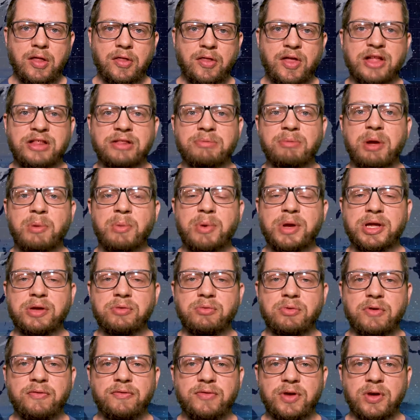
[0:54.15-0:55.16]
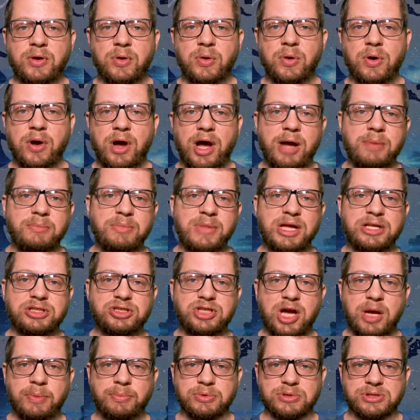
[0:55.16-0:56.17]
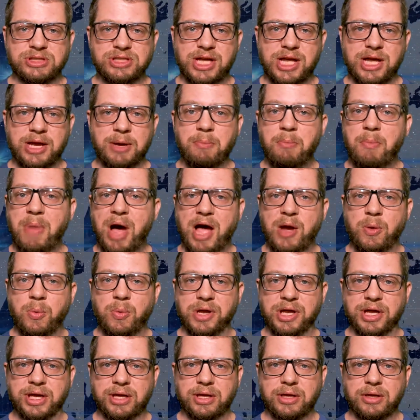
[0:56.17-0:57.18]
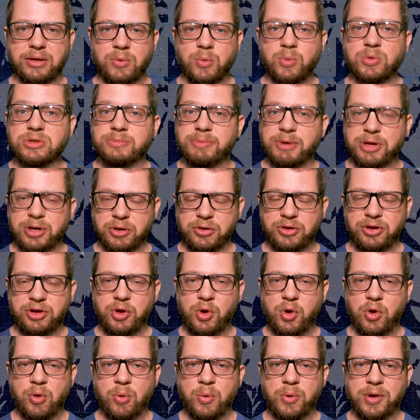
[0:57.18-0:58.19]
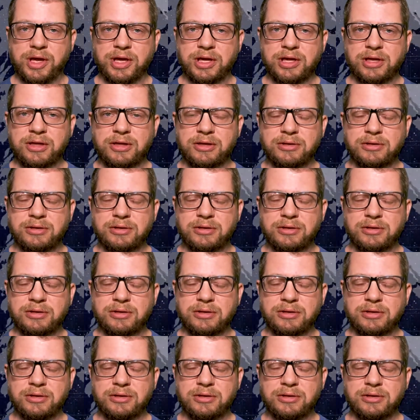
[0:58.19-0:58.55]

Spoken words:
That's my week in review. I'm Nate Chappell saying my week was better than your week.